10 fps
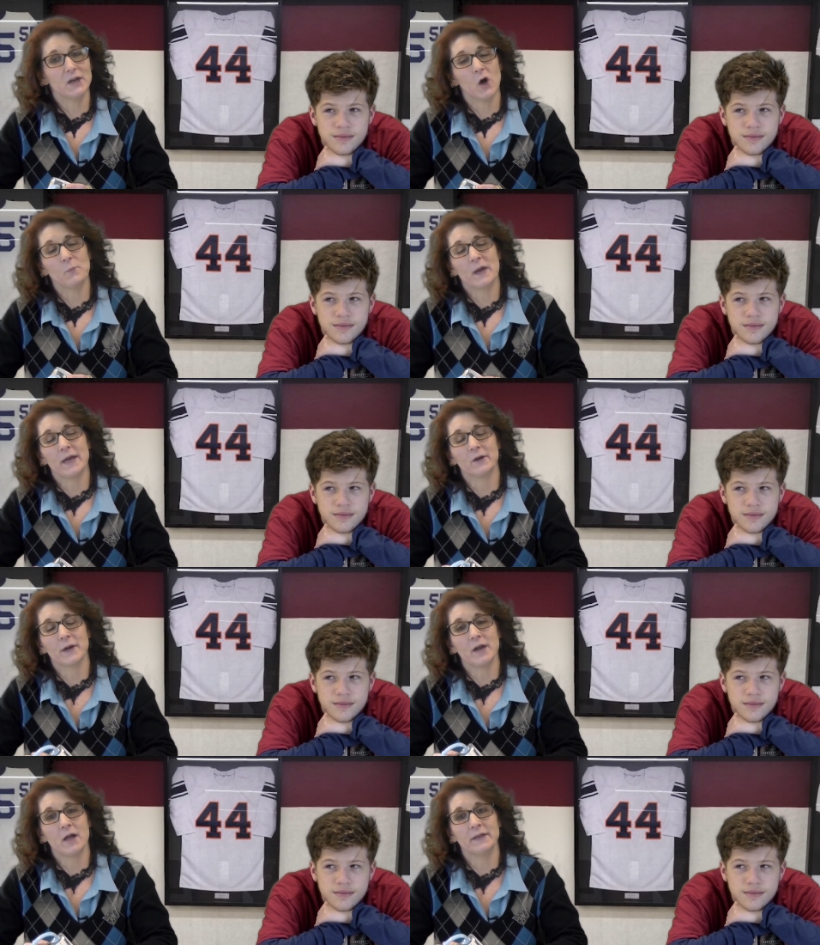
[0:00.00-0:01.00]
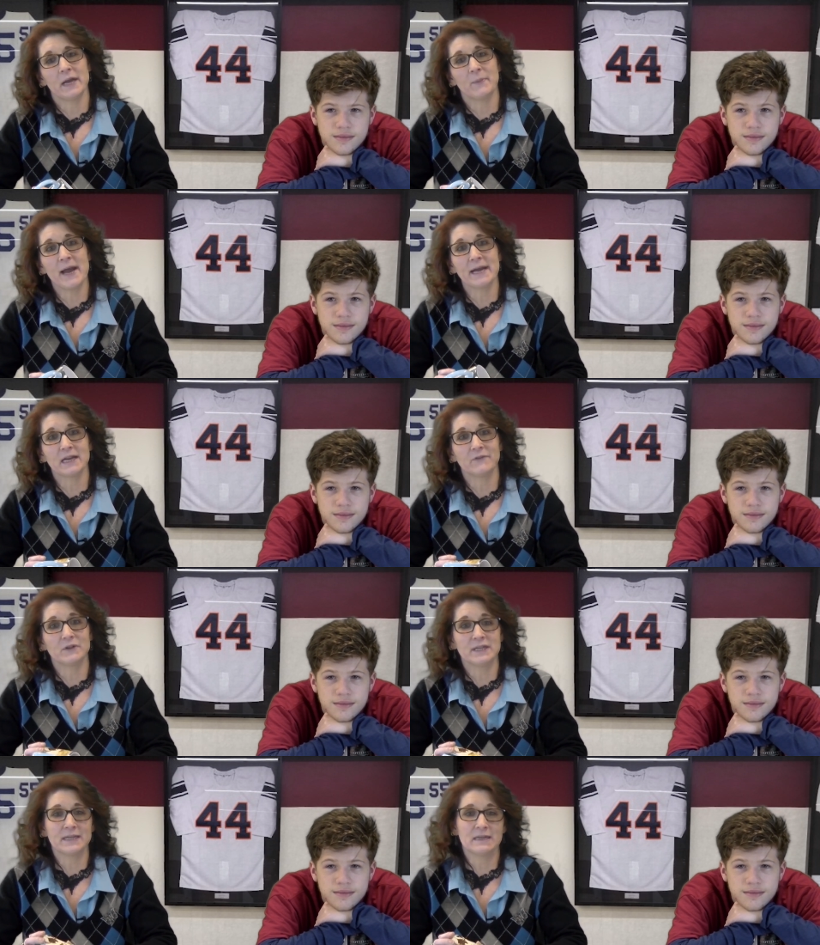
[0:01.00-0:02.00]
Speaker 1: Hope you had a great holiday break. And
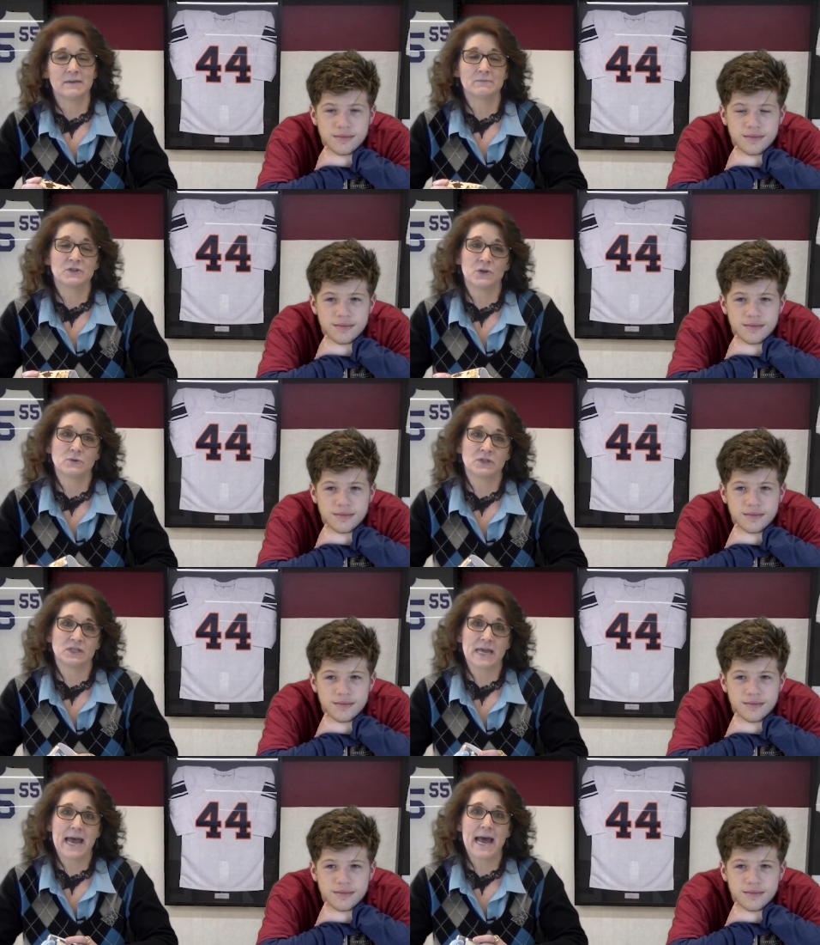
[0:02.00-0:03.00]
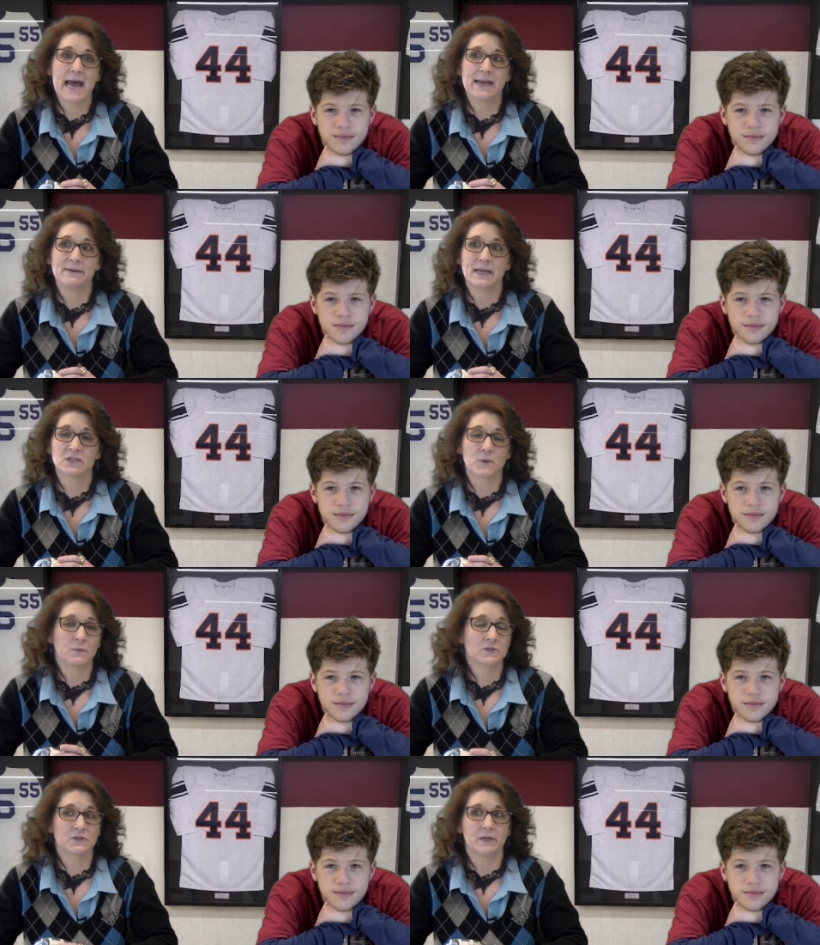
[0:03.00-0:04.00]
if you didn't, I'm so sad. Guess
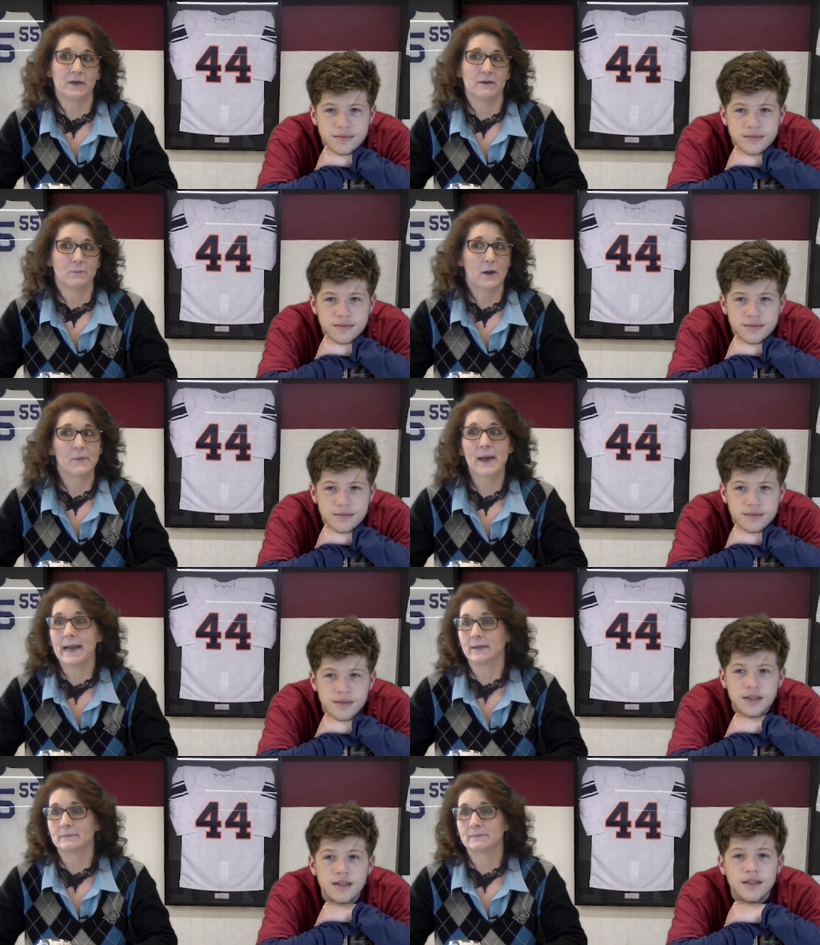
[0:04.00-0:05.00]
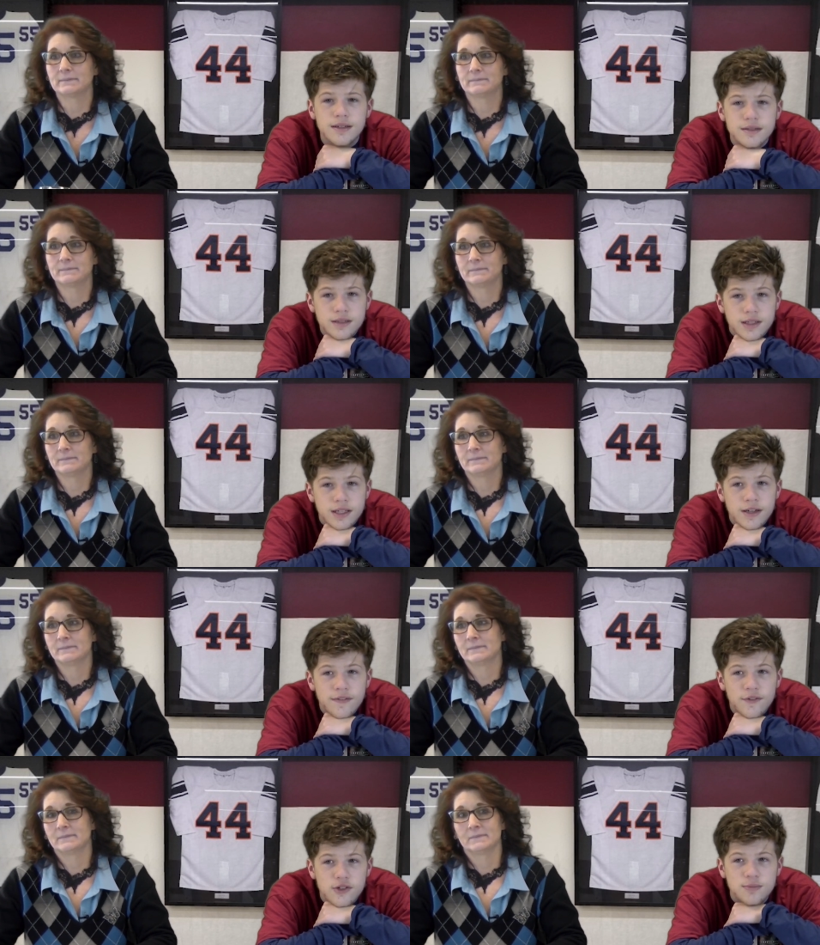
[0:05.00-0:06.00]
what? We're still here. Welcome back.
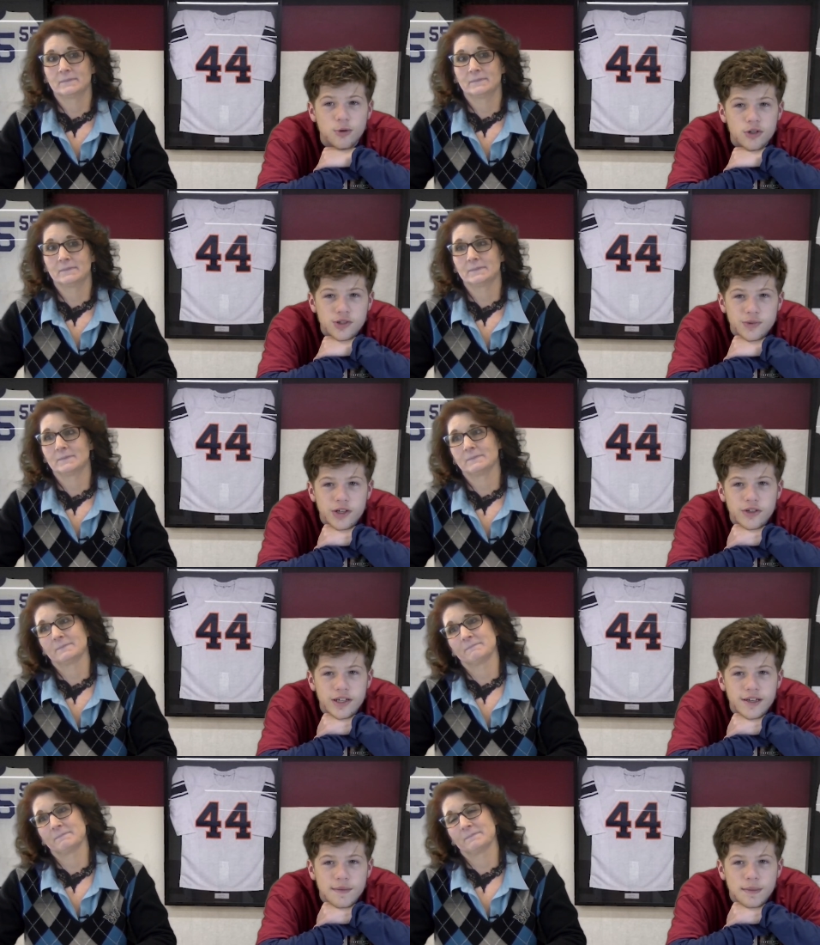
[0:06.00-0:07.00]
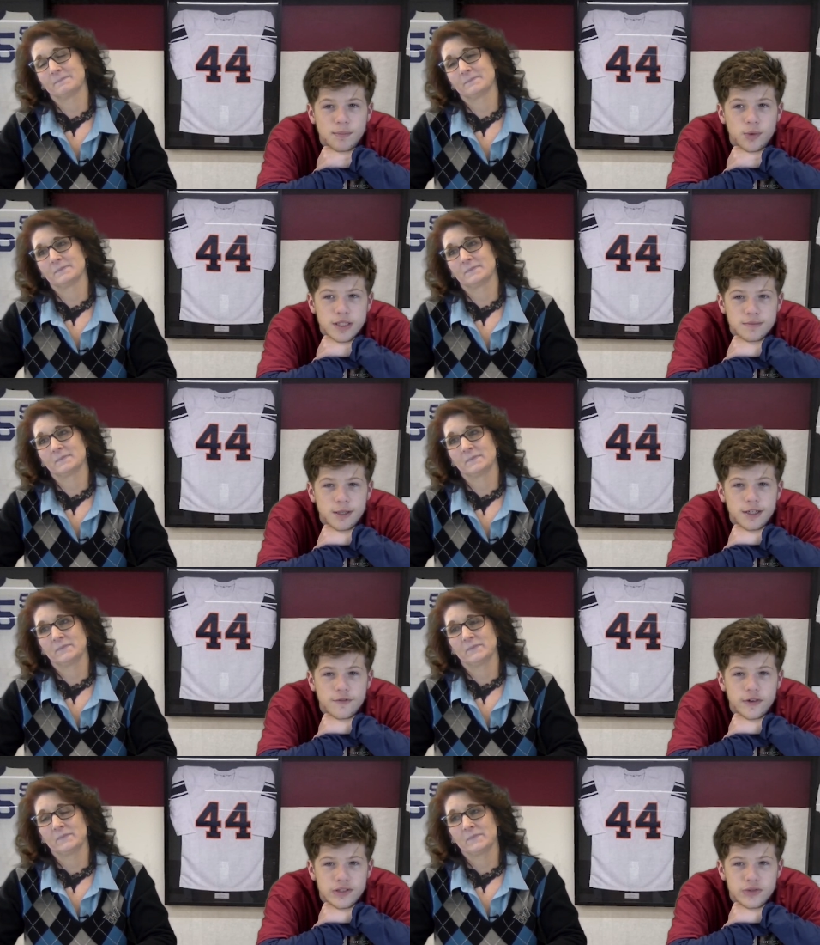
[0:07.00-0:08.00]
Speaker 2: Today, for sports, we only have a boys
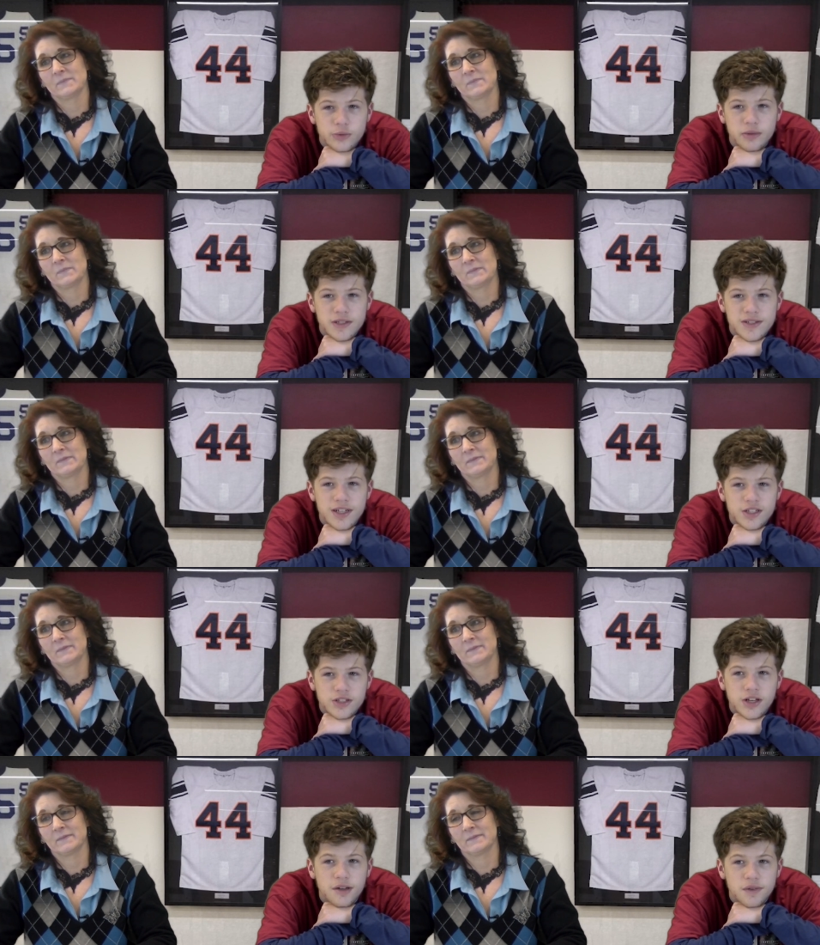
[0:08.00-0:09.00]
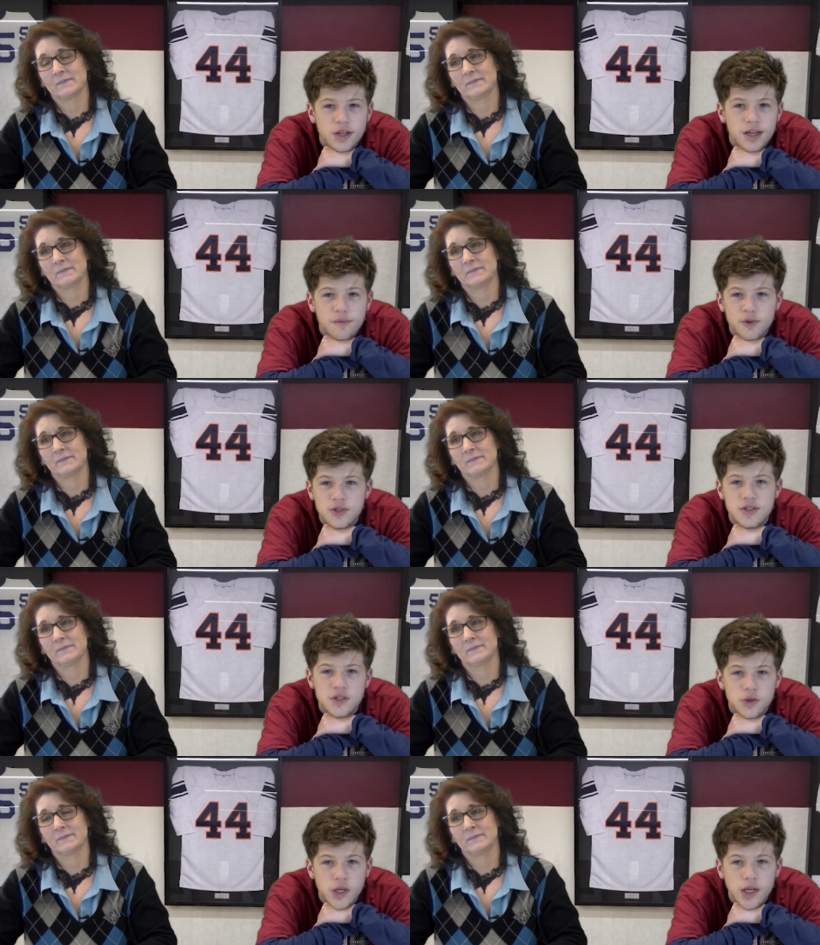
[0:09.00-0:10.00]
modified swimming slash diving game
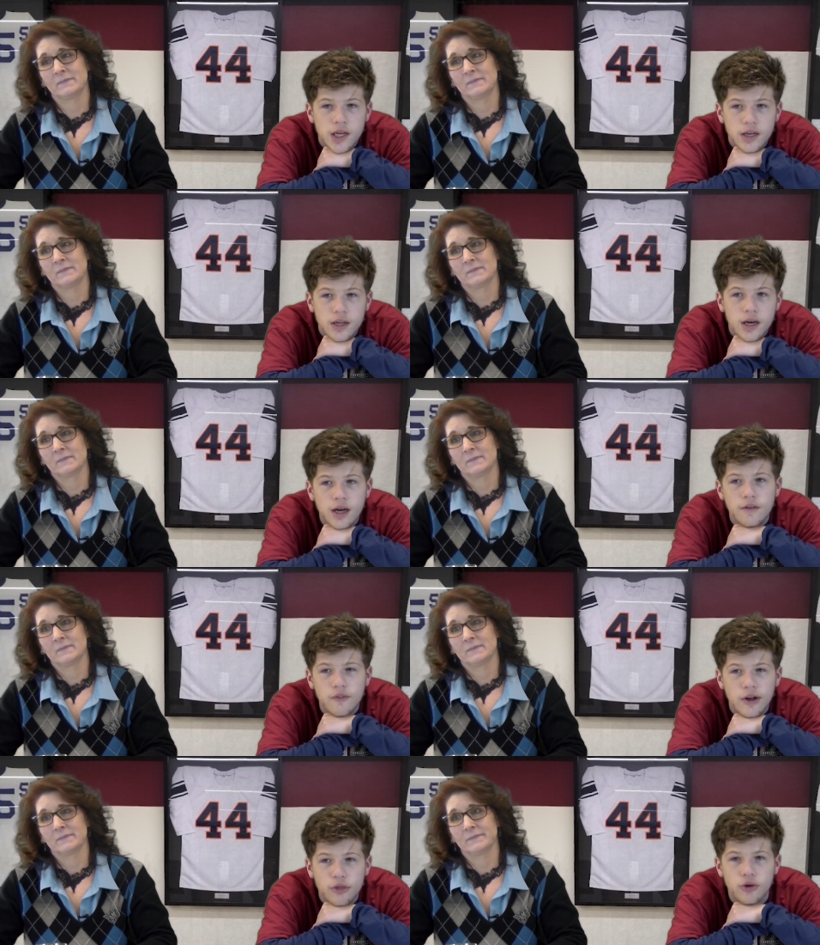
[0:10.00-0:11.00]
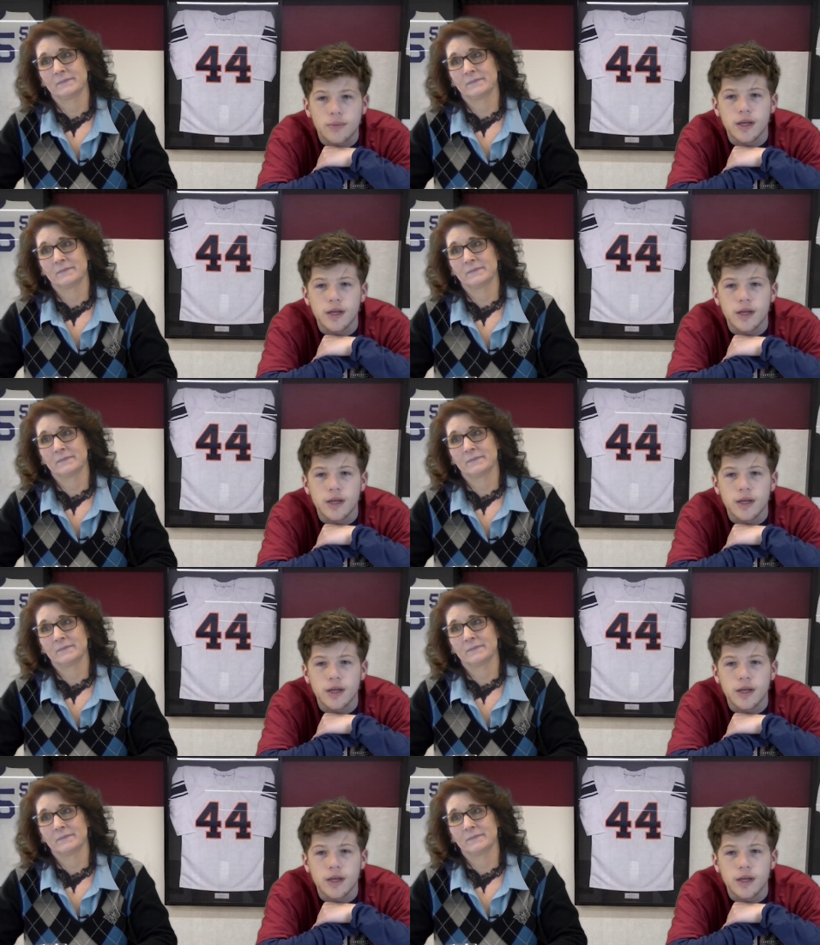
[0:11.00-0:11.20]
versus Union Endicott at 5.30